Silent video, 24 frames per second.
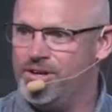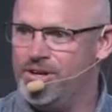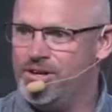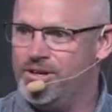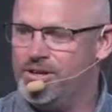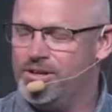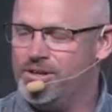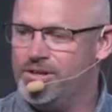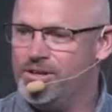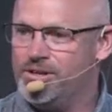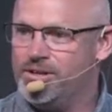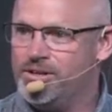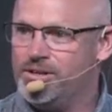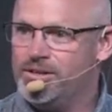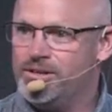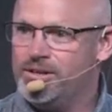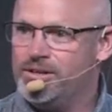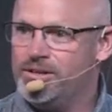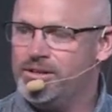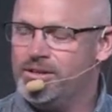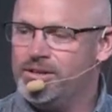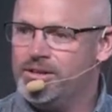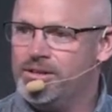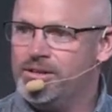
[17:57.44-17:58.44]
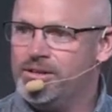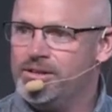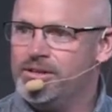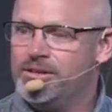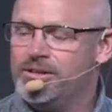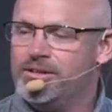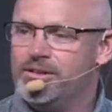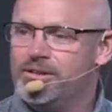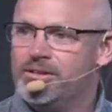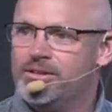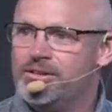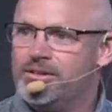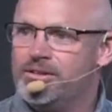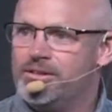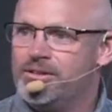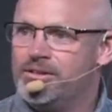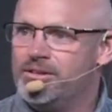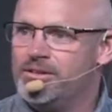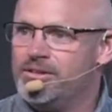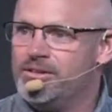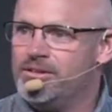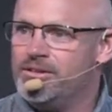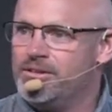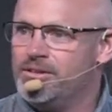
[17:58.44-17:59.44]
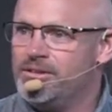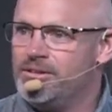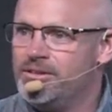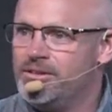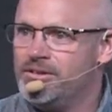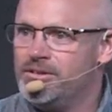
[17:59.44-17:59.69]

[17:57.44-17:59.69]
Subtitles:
No one is speaking in this clip.